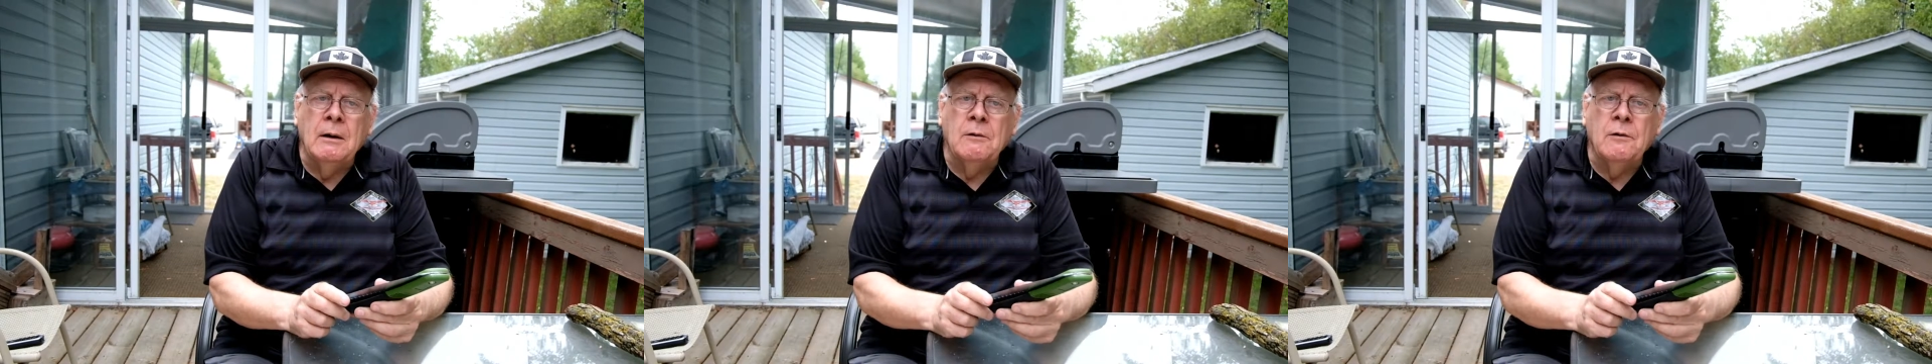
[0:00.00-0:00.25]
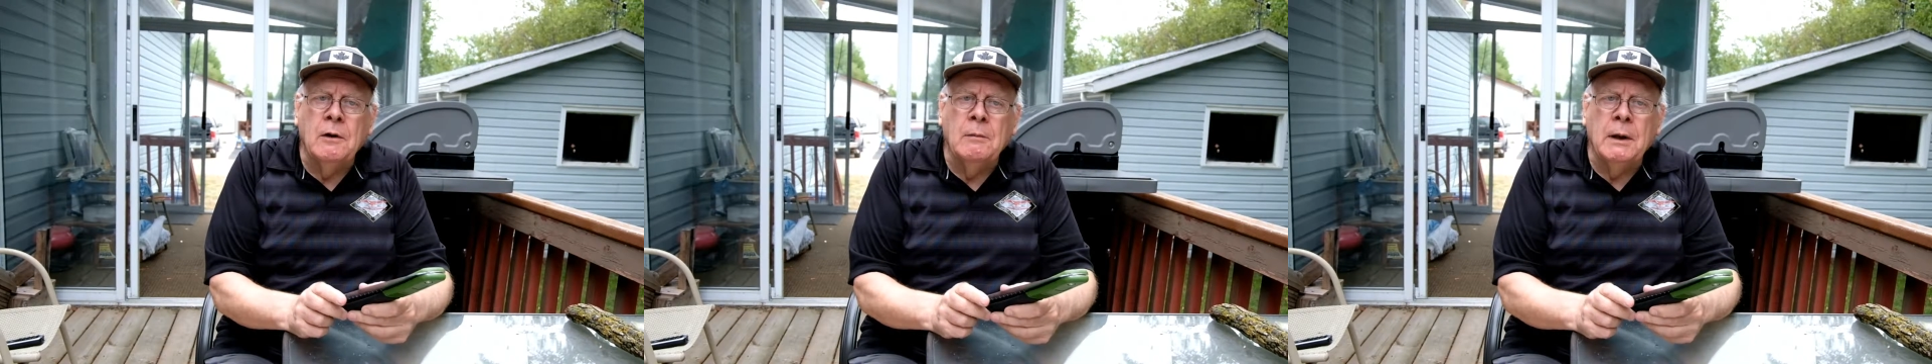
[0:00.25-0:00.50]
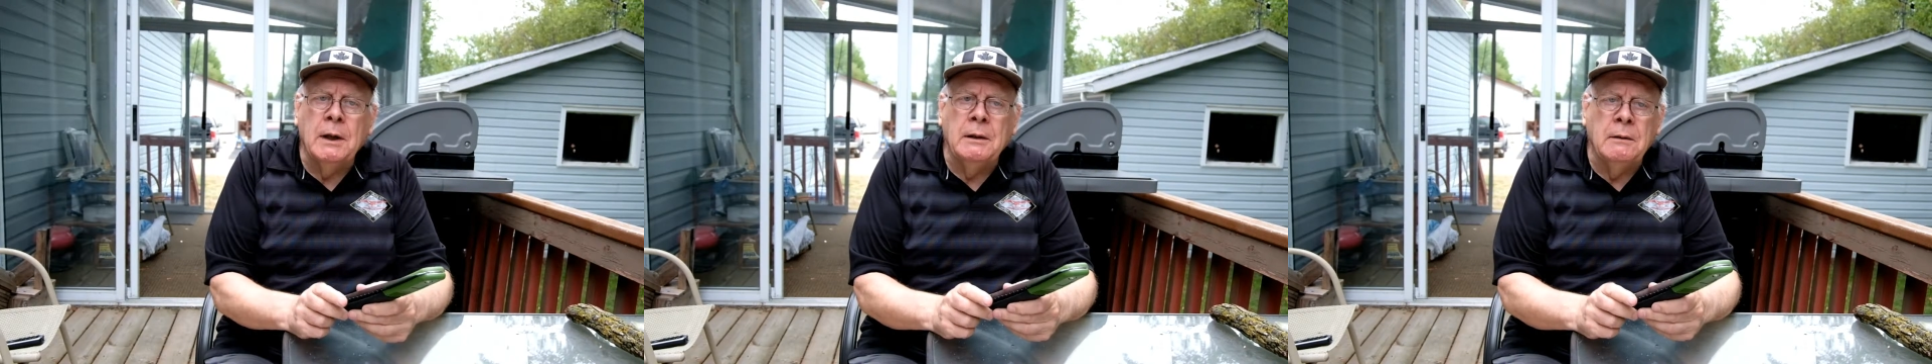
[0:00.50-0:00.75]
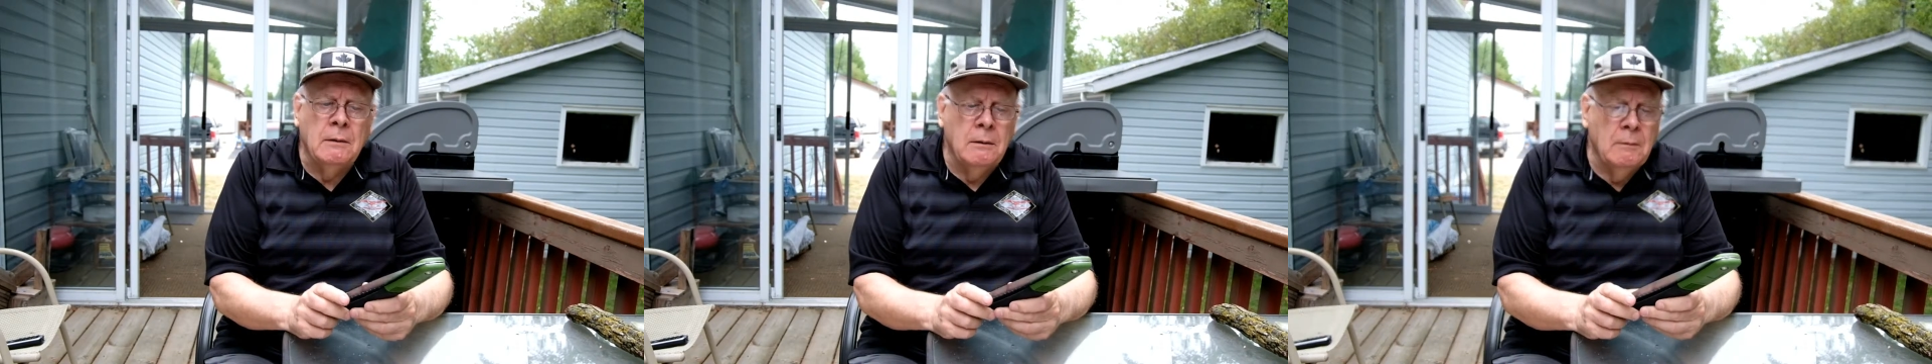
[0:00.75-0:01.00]
for
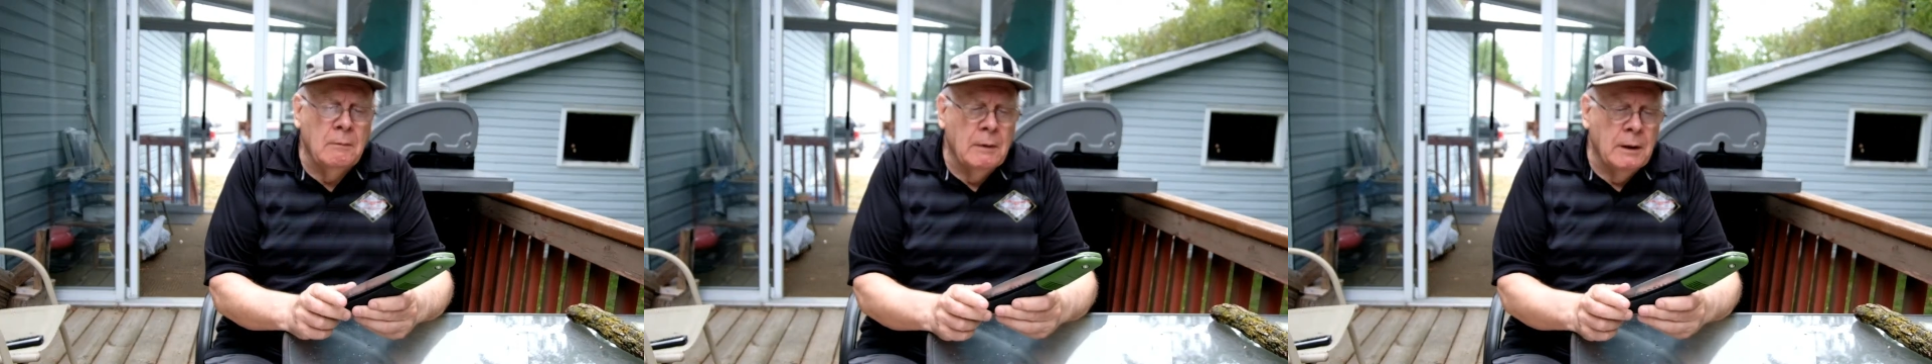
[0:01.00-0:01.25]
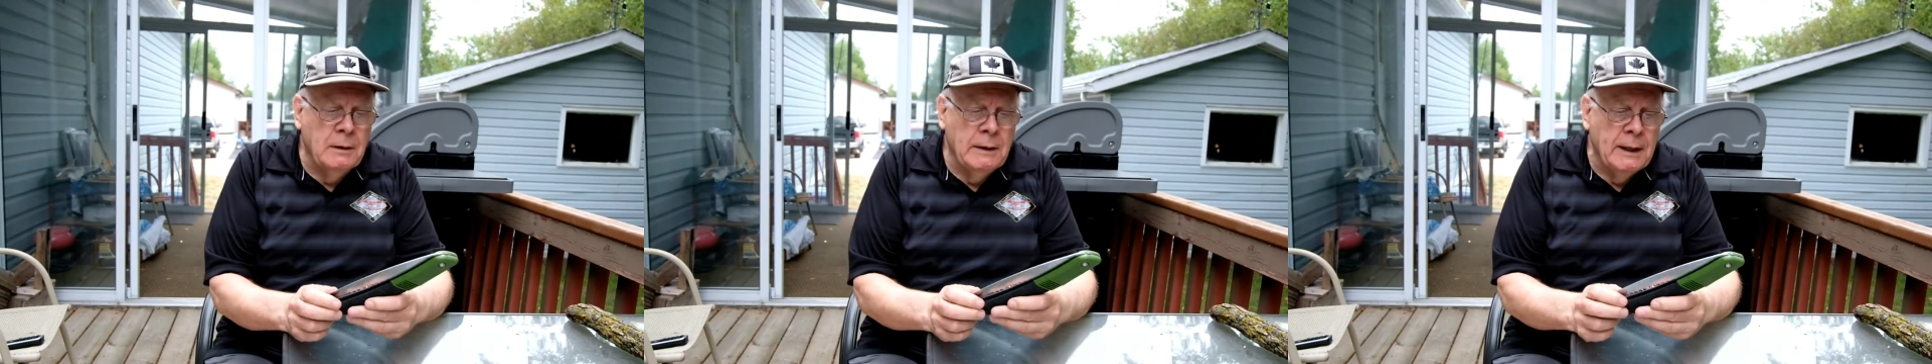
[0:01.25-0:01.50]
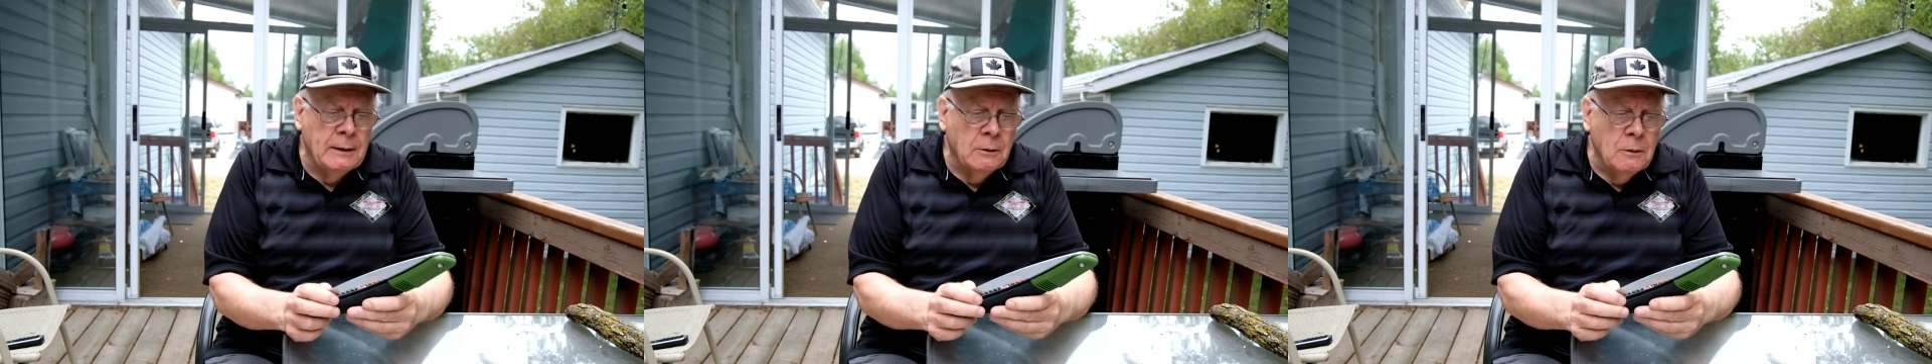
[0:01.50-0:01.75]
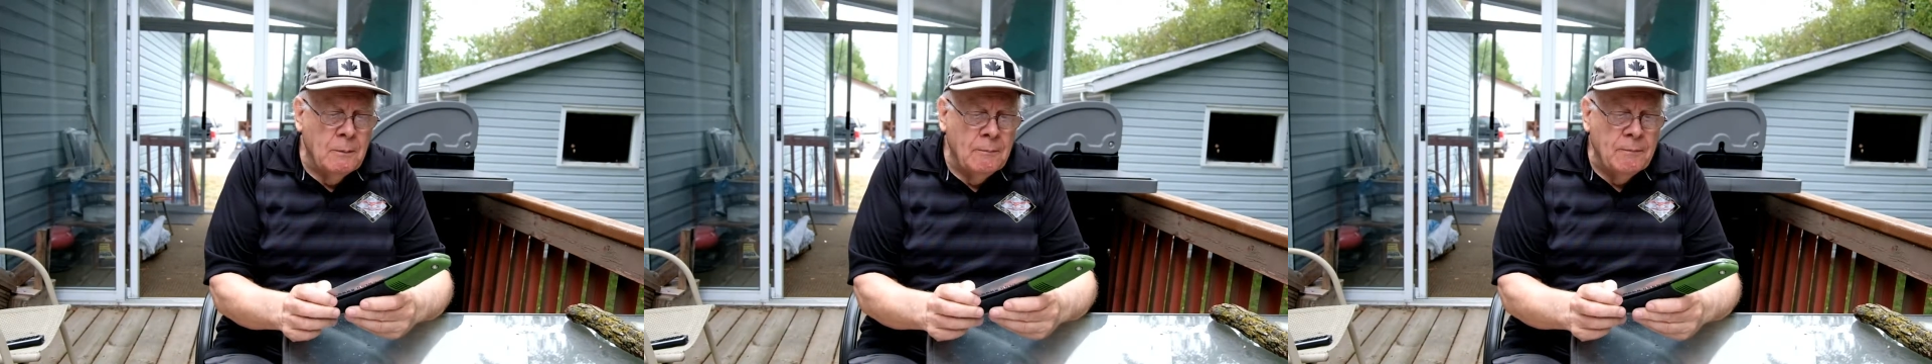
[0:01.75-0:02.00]
my Nano.